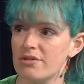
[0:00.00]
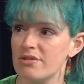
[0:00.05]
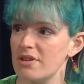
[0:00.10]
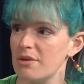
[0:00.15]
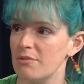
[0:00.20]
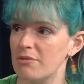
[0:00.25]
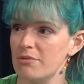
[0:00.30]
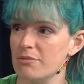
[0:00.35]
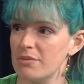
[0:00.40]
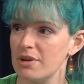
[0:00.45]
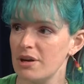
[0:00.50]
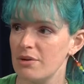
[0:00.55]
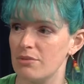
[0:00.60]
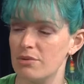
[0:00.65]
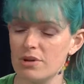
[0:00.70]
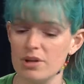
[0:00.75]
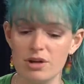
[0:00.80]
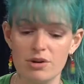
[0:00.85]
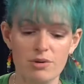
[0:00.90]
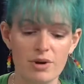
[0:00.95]
Some of them get
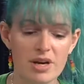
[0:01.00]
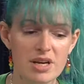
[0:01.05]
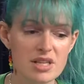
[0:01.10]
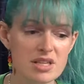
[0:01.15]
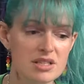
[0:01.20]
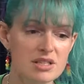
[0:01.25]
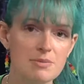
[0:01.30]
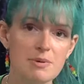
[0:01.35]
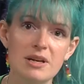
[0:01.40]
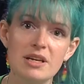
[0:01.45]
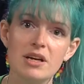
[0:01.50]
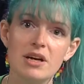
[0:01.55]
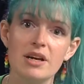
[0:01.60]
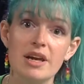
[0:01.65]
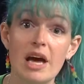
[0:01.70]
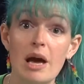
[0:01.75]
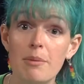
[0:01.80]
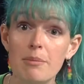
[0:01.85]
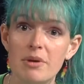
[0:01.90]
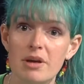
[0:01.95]
really crazy depending on
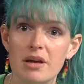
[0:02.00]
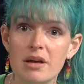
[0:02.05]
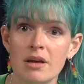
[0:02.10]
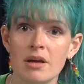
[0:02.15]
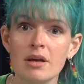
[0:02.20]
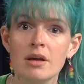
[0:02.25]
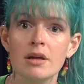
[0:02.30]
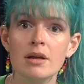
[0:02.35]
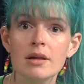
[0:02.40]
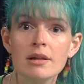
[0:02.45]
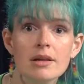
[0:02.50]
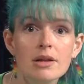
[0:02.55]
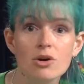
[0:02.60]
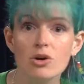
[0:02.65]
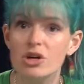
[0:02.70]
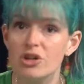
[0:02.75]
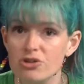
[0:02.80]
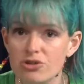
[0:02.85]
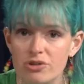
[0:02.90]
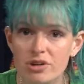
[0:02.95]
how many little
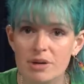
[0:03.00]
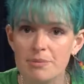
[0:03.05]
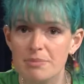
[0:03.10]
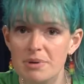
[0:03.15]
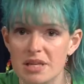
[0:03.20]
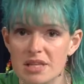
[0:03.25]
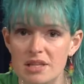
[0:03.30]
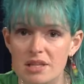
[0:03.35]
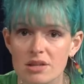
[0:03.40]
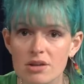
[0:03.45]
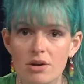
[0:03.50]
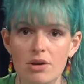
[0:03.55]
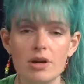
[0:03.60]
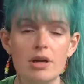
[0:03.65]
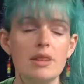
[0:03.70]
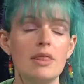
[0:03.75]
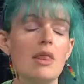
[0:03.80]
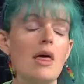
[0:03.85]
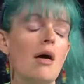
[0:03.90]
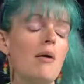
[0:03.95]
intricate pieces are
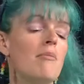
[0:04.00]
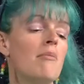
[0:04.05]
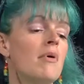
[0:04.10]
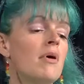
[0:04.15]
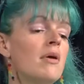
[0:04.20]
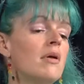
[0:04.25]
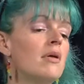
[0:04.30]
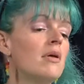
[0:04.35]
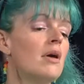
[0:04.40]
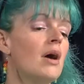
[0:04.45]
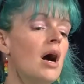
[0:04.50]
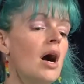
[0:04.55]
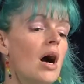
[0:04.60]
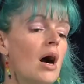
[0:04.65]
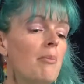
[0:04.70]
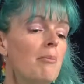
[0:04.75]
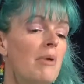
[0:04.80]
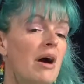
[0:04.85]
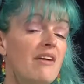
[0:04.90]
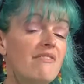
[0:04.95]
in them.
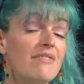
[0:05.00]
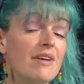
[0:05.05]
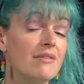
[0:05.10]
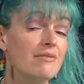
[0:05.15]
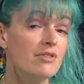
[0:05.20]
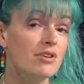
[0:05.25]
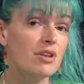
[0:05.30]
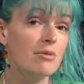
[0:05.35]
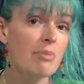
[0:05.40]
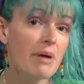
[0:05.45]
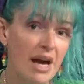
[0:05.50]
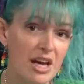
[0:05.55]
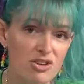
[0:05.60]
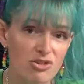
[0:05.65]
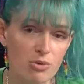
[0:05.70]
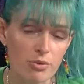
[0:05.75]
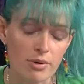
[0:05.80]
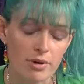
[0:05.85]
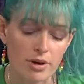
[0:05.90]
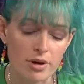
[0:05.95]
My favorite are the
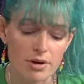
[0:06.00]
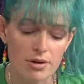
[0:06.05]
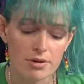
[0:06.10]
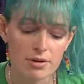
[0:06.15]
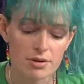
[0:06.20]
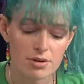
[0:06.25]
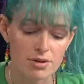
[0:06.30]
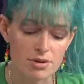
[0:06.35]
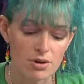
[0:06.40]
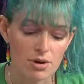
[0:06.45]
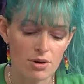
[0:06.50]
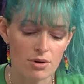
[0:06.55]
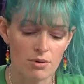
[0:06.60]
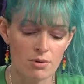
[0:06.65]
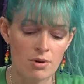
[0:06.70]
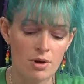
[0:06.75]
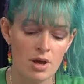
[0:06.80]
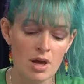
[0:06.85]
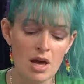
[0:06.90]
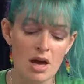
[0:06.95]
patchwork.
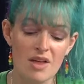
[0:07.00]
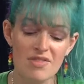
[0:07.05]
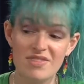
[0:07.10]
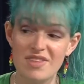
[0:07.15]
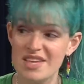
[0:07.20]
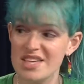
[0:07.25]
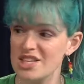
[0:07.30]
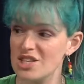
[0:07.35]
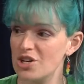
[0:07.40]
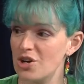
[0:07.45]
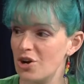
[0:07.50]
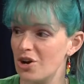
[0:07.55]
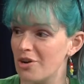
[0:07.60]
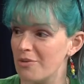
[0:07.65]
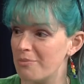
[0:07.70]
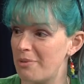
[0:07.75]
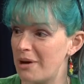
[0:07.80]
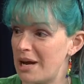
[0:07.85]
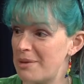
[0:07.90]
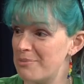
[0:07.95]
So this year,
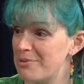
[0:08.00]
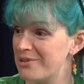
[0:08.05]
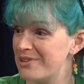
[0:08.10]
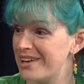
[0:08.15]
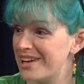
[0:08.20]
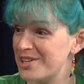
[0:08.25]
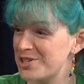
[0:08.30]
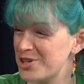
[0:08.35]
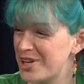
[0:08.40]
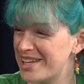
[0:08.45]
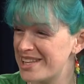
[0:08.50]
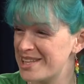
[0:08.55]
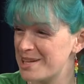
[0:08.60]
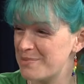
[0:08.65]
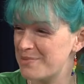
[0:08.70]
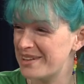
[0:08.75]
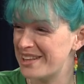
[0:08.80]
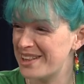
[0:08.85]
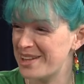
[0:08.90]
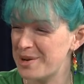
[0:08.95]
Piper and I tried
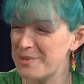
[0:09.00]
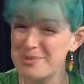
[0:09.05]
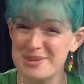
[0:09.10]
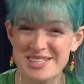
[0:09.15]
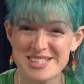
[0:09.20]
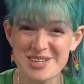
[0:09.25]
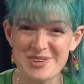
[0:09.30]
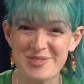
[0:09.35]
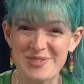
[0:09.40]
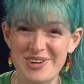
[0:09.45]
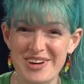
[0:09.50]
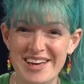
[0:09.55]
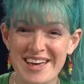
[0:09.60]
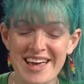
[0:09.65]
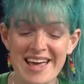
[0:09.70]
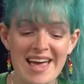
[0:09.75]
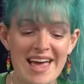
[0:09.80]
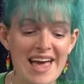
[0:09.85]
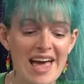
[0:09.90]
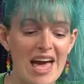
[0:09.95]
something a little bit different,
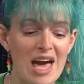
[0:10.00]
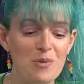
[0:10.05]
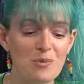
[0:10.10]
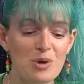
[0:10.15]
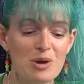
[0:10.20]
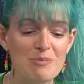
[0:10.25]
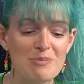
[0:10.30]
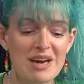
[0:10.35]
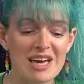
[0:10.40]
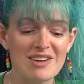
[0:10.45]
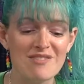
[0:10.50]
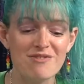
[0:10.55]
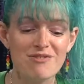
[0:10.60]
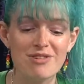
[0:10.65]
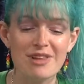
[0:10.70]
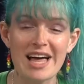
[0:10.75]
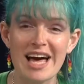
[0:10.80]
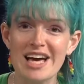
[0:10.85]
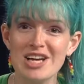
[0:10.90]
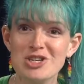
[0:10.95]
and we made
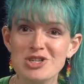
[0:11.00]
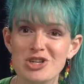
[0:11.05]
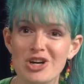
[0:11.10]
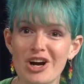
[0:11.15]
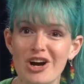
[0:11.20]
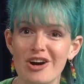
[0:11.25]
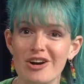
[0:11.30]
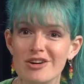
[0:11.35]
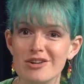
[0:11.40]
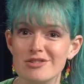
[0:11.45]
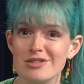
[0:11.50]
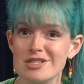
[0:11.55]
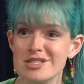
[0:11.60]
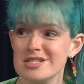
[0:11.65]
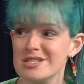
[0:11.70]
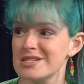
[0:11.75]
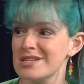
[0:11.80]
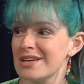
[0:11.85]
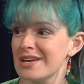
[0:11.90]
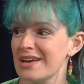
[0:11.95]

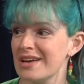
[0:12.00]
flashcards.